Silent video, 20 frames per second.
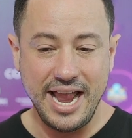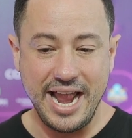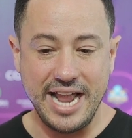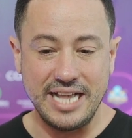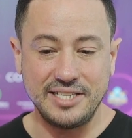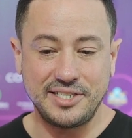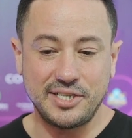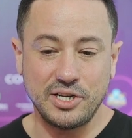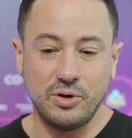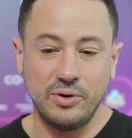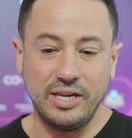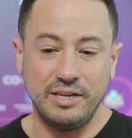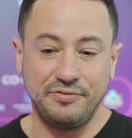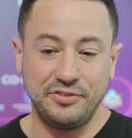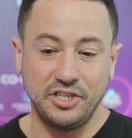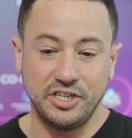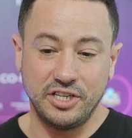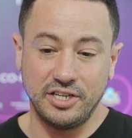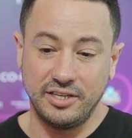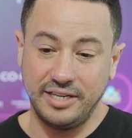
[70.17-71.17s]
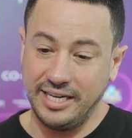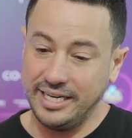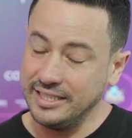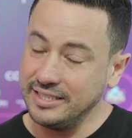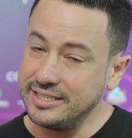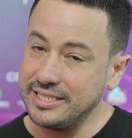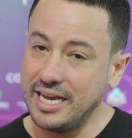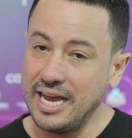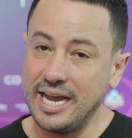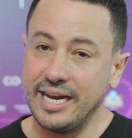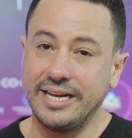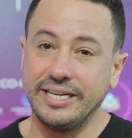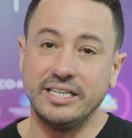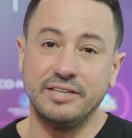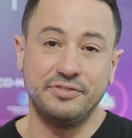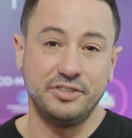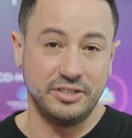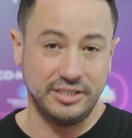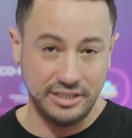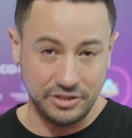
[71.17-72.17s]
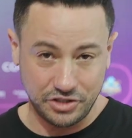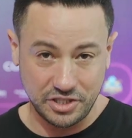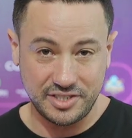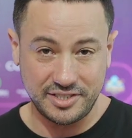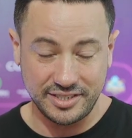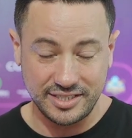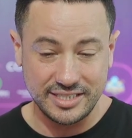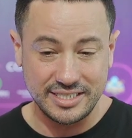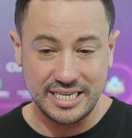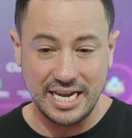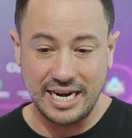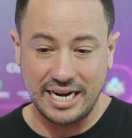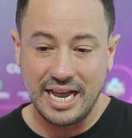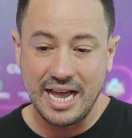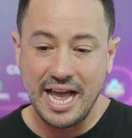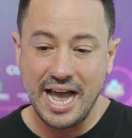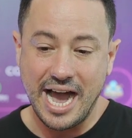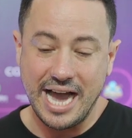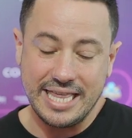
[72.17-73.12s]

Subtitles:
And so if you're in tech and if you're interested in tech,